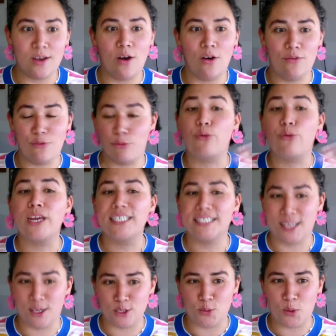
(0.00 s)
of
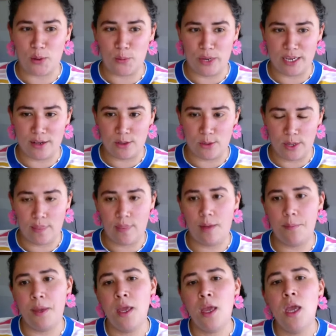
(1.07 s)
reasons why we included
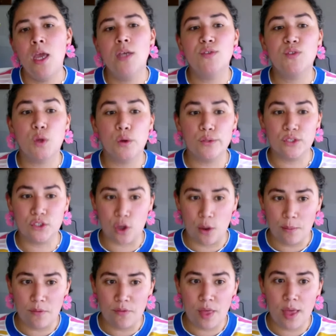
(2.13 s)
them. So
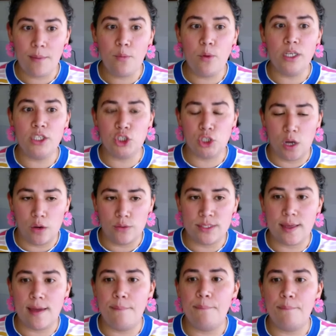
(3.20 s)
some of them, we chose
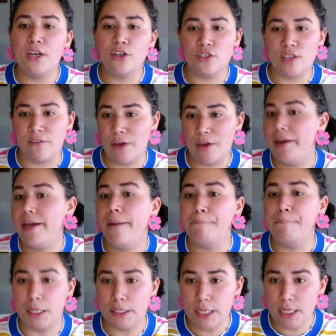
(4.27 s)
them because they're very
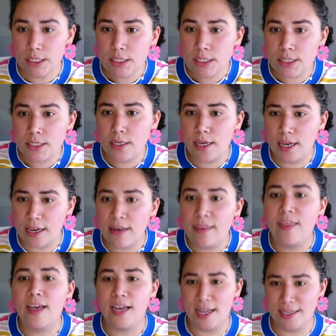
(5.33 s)
abundant in
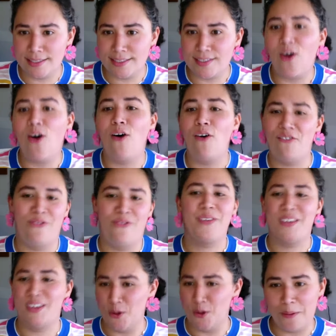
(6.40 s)
the guts of
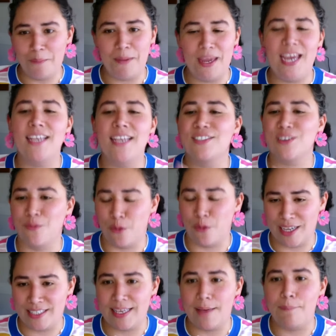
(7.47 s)
human beings. So for
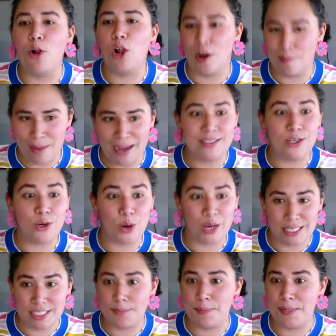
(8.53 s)
example, our
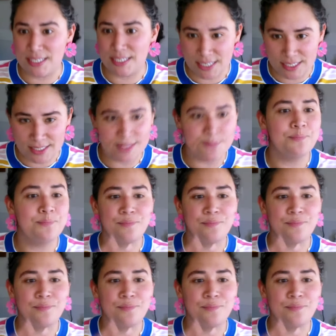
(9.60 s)
Bacteroides species,